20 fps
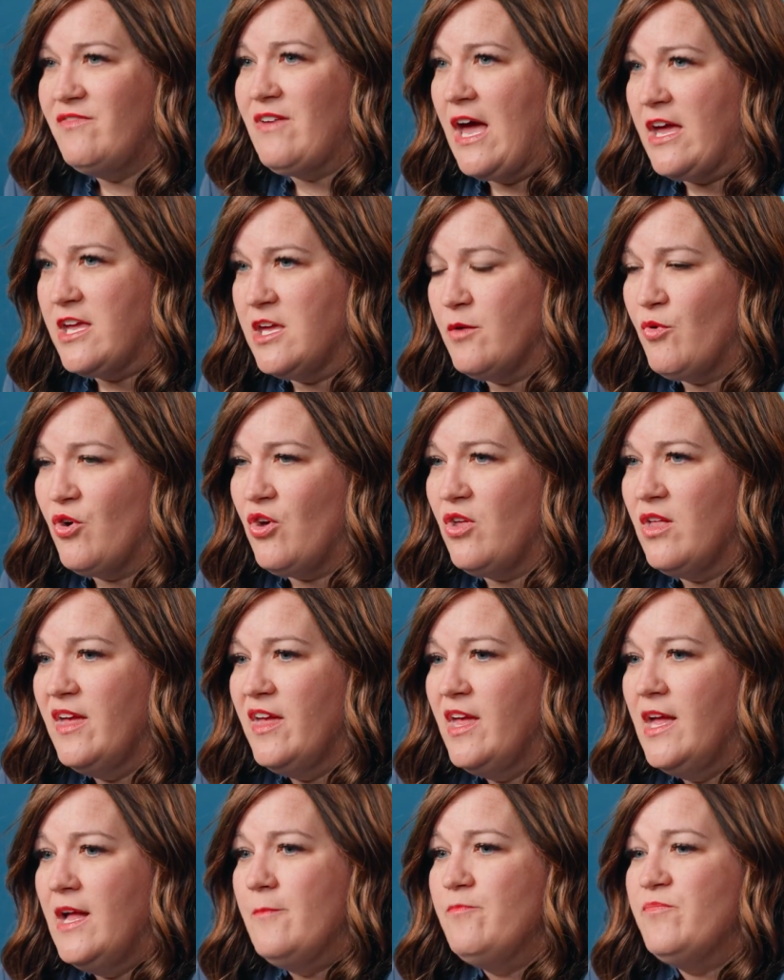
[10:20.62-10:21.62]
valuable.
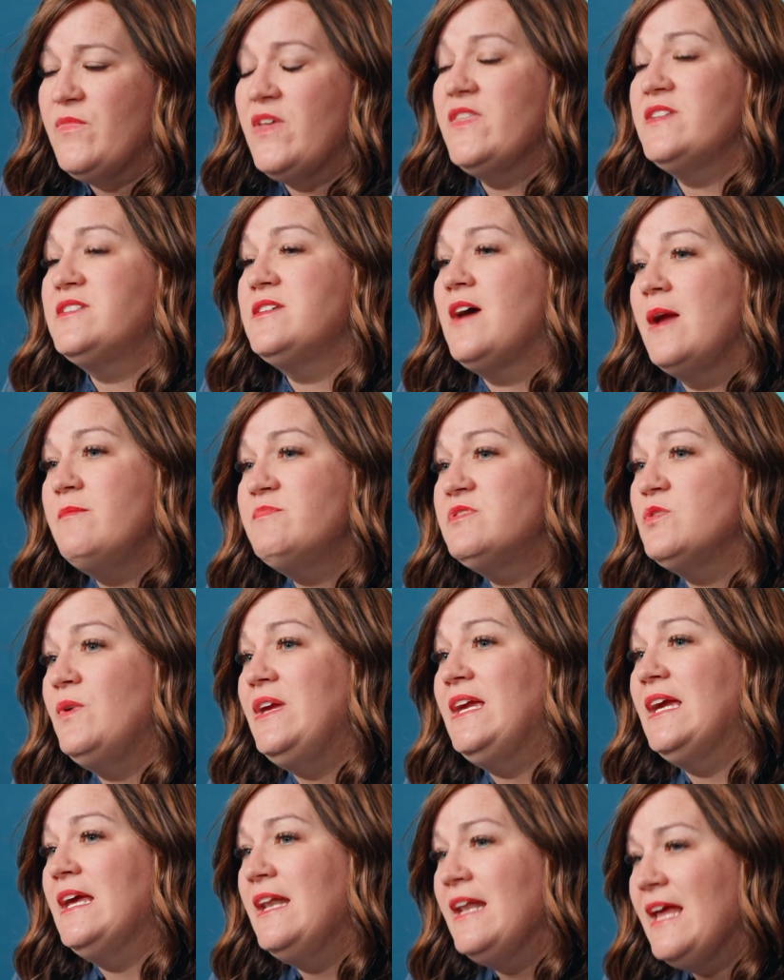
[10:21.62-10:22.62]
And the times that we
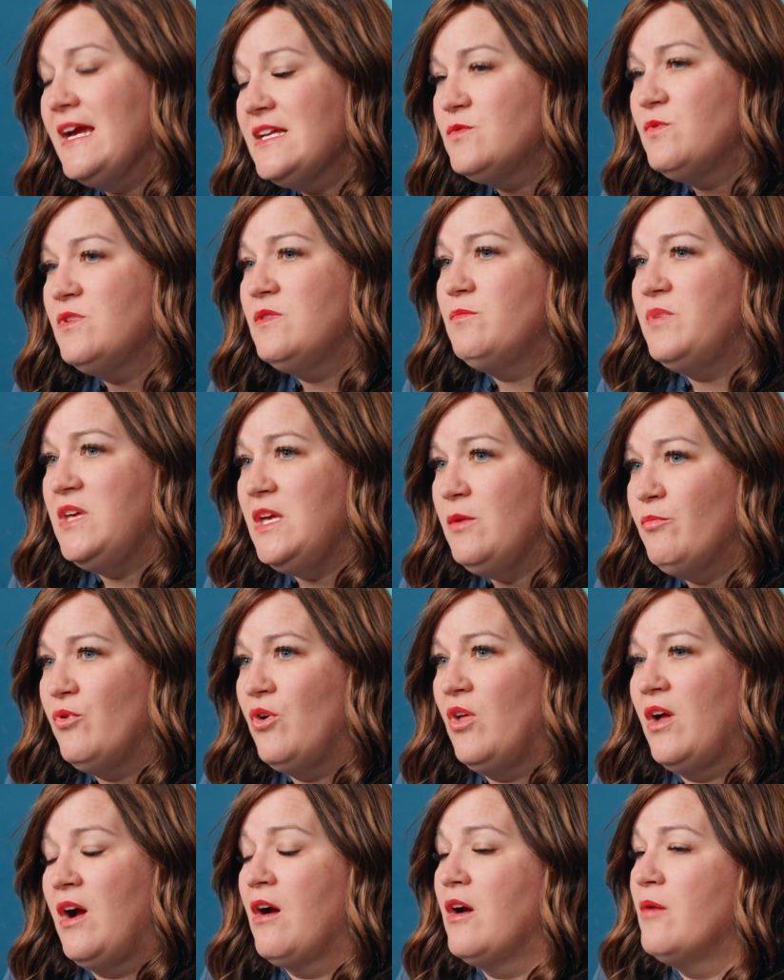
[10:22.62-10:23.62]
connect with
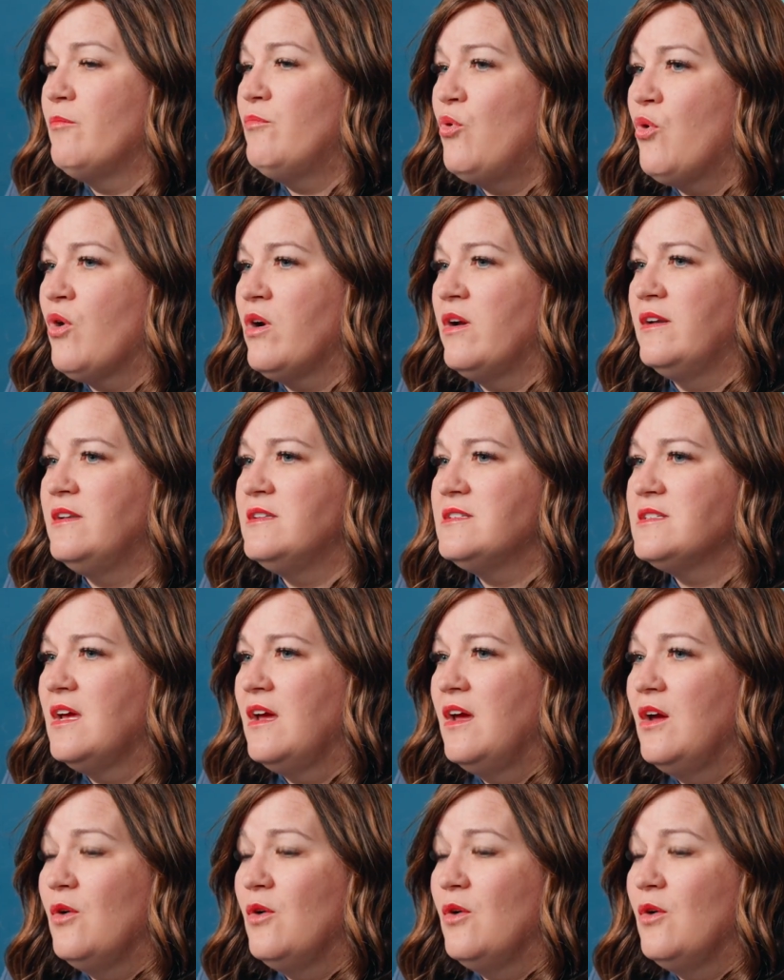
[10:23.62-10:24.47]
people are important.